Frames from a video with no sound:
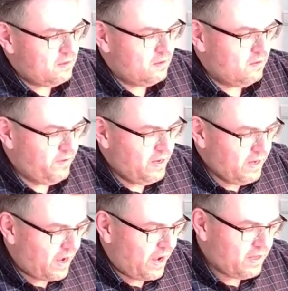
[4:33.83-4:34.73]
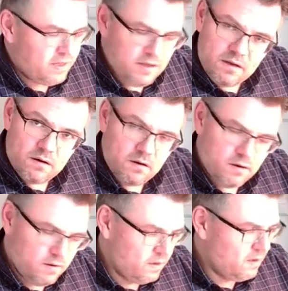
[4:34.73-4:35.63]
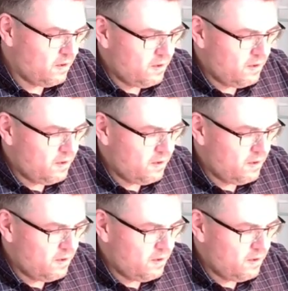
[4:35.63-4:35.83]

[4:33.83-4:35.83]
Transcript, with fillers: filling height here, yeah,